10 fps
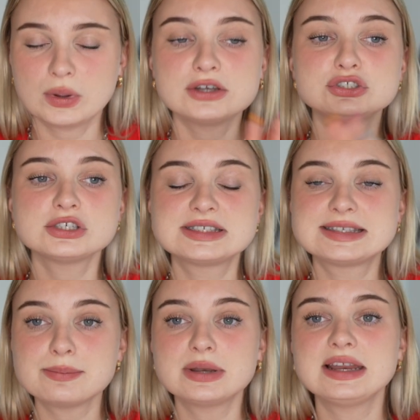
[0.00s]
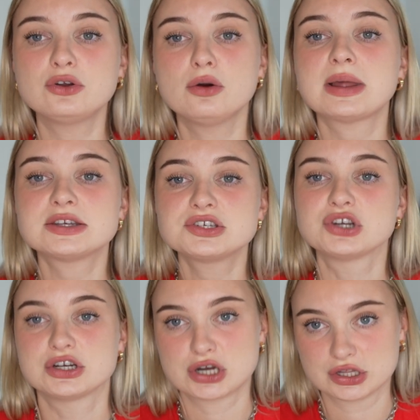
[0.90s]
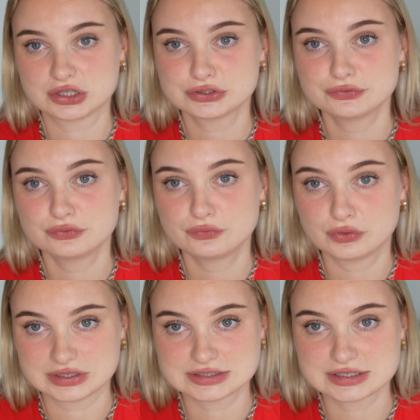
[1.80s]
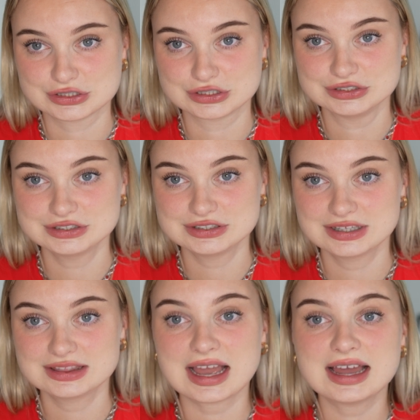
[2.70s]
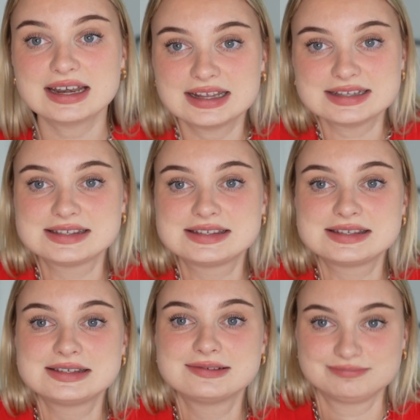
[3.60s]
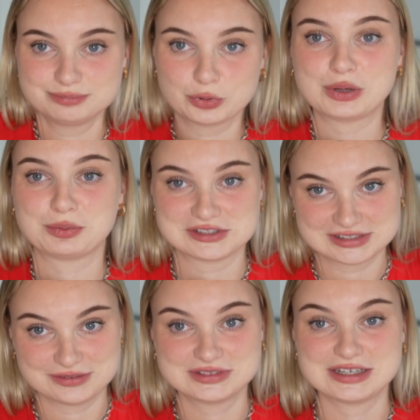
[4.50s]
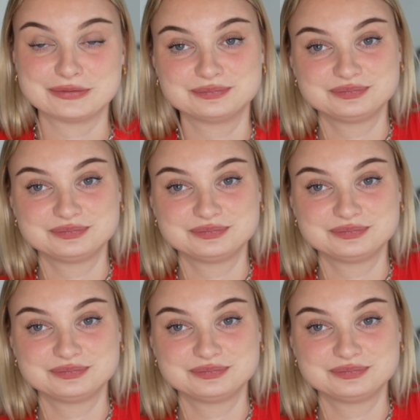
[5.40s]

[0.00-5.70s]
We are just simply not meant to judge others for their decisions. That is body positivity.